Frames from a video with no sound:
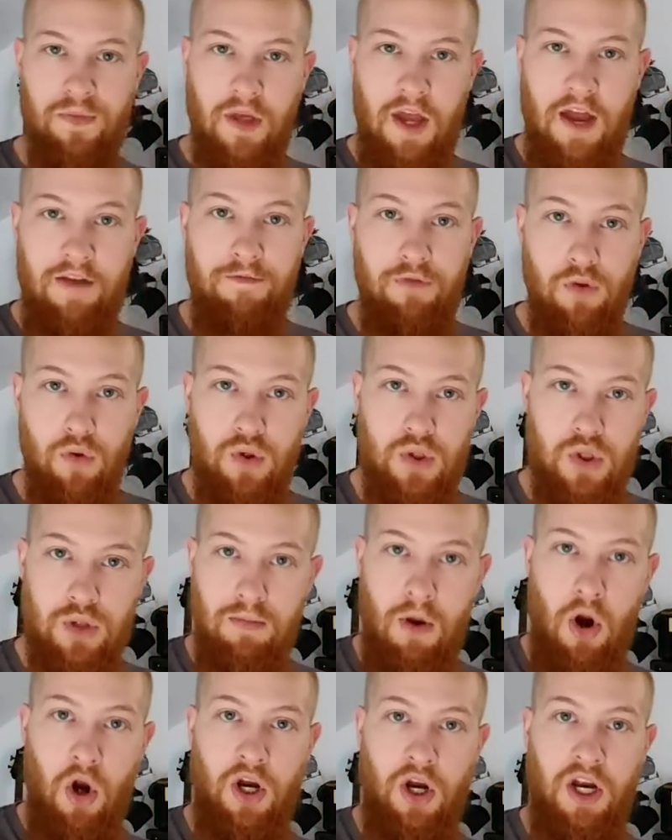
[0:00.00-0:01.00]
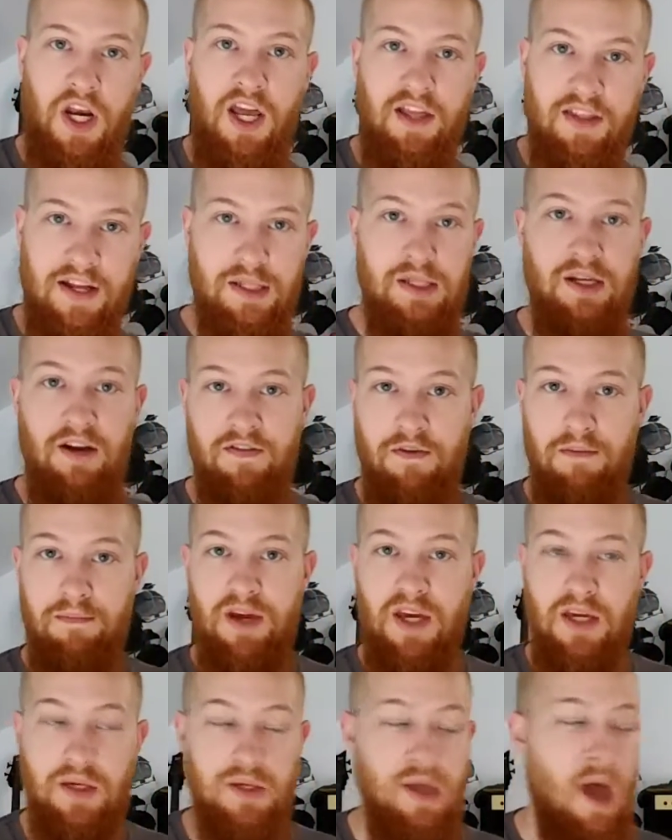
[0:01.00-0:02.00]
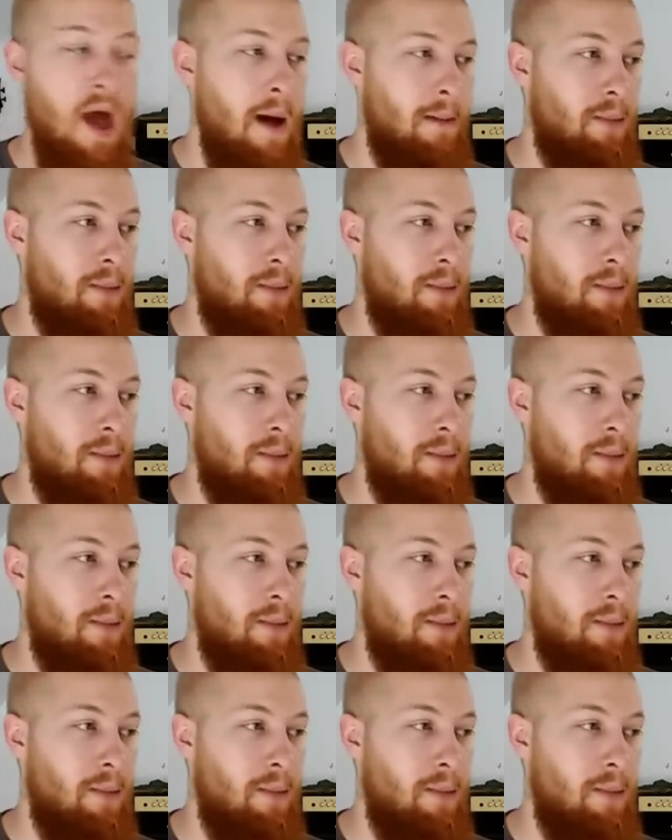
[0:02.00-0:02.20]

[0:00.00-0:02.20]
influencer marketing, and that's a different beast.